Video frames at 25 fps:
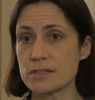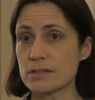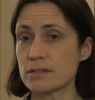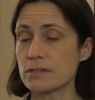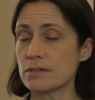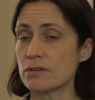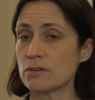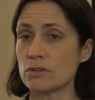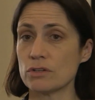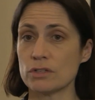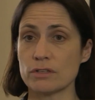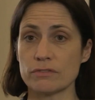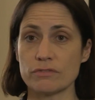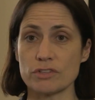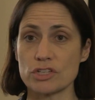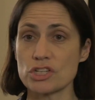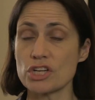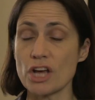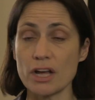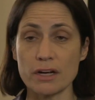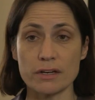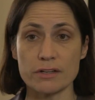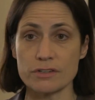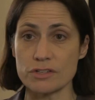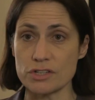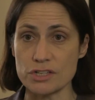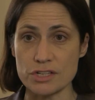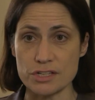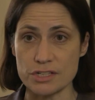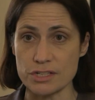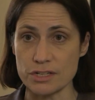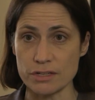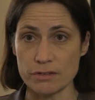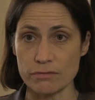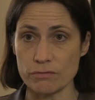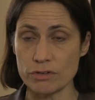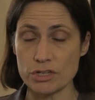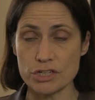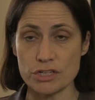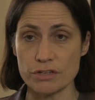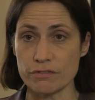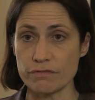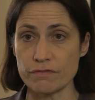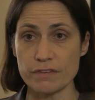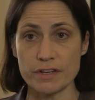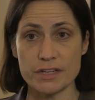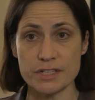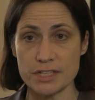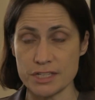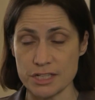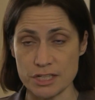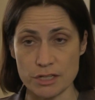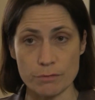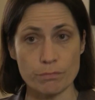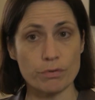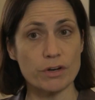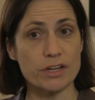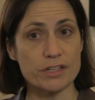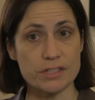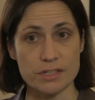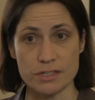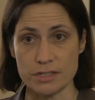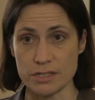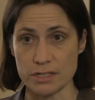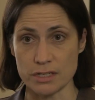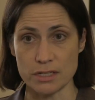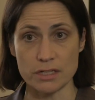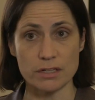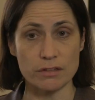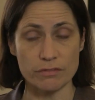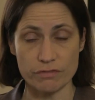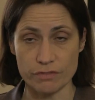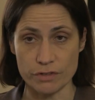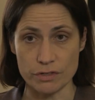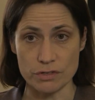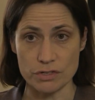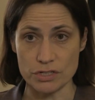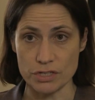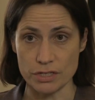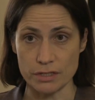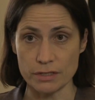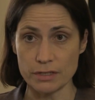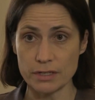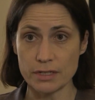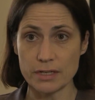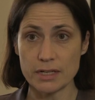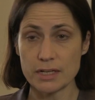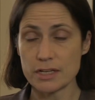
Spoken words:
and all of the challenges that Russia faces in the present and in the future.